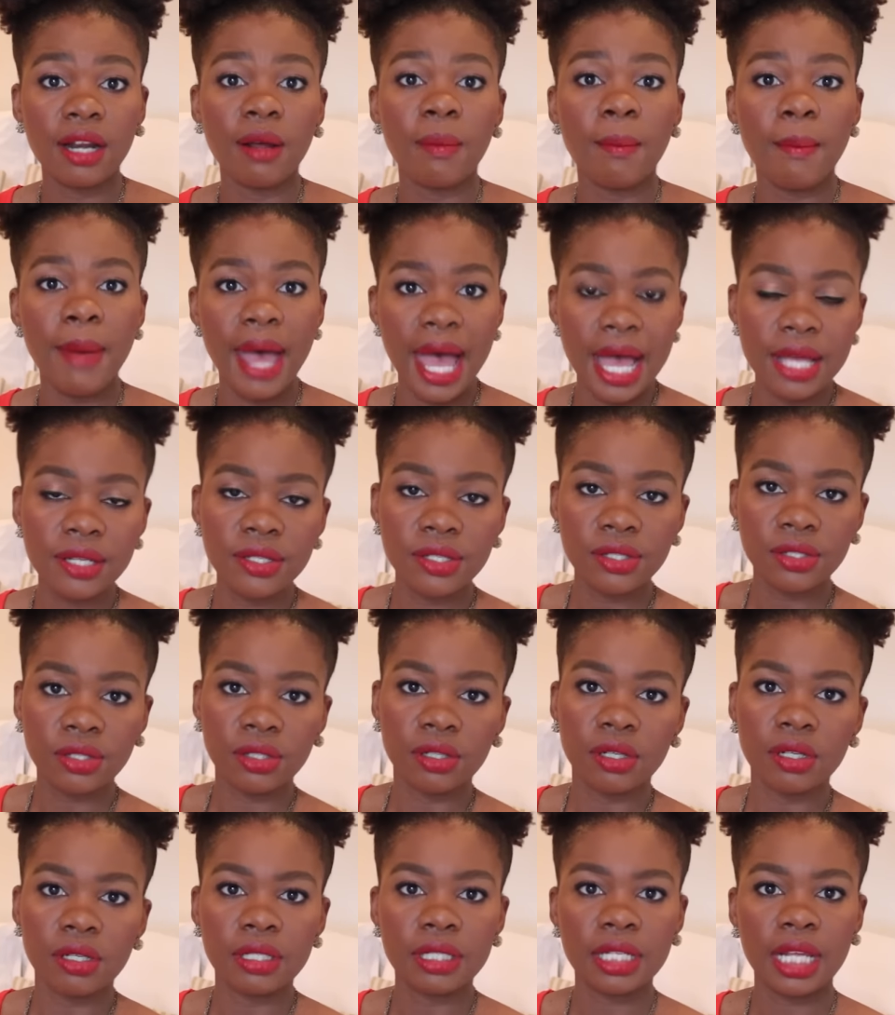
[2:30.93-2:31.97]
a
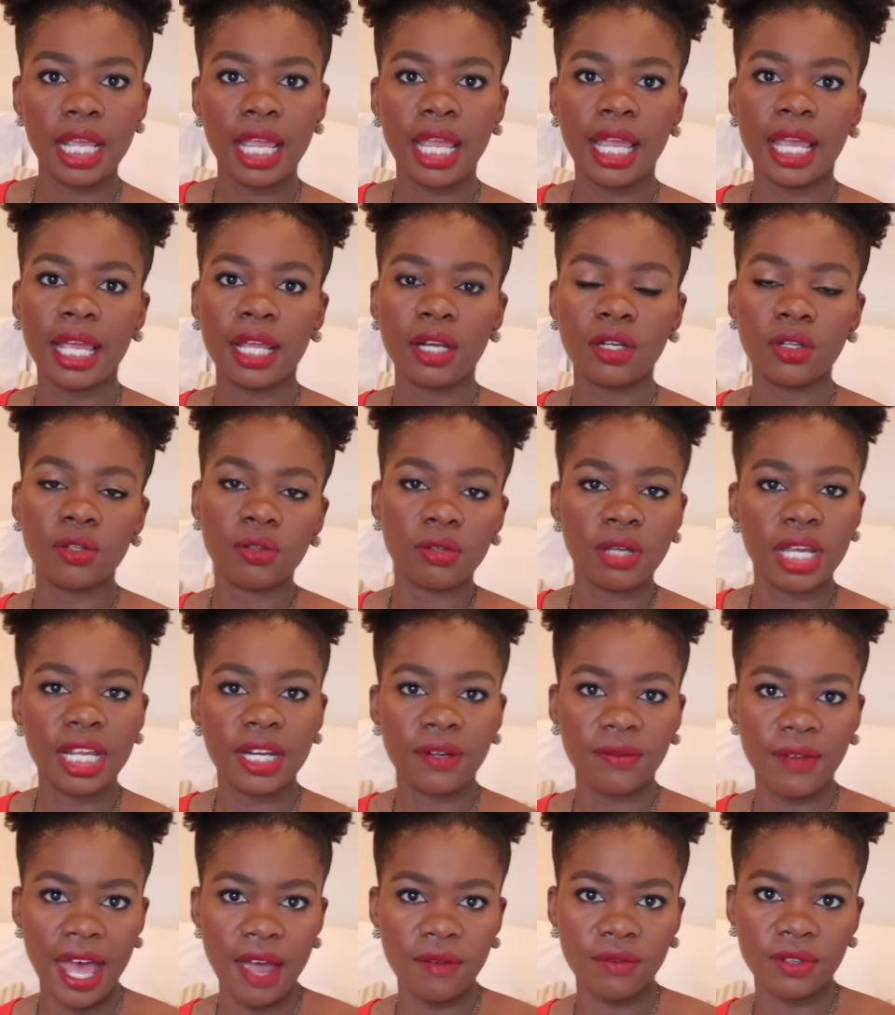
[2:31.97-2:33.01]
master's in
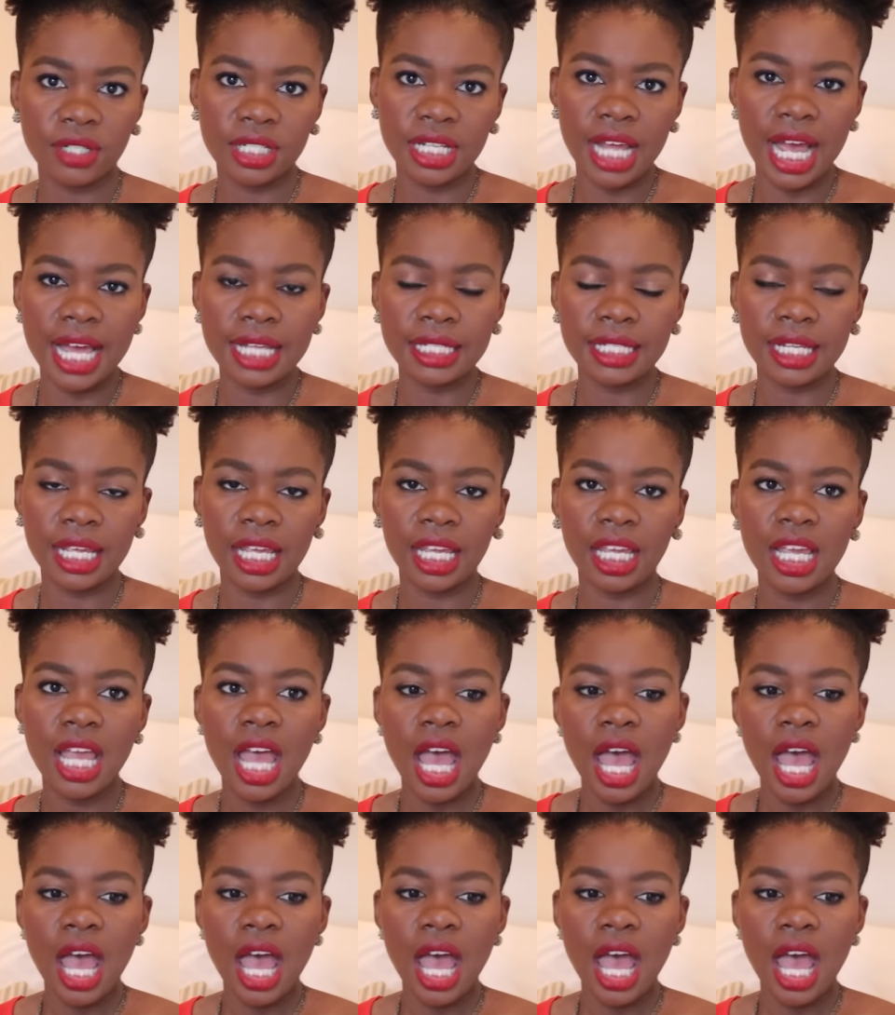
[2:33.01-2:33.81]
creative advertising.